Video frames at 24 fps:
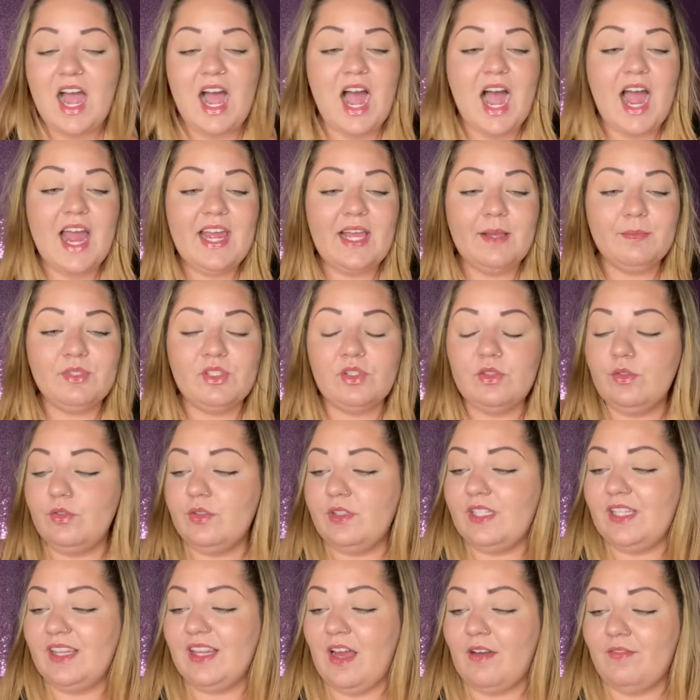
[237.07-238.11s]
I
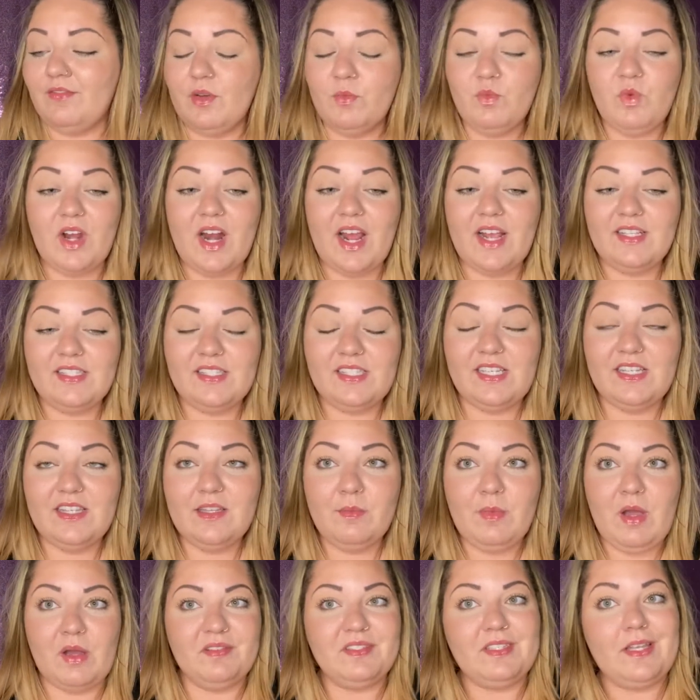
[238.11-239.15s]
absolutely love them. When I seen
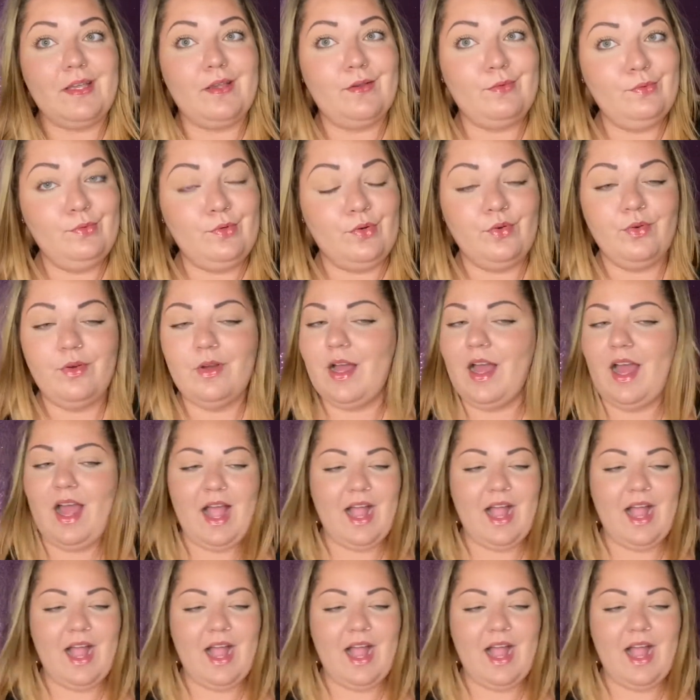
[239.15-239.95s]
them, I was like, oof, I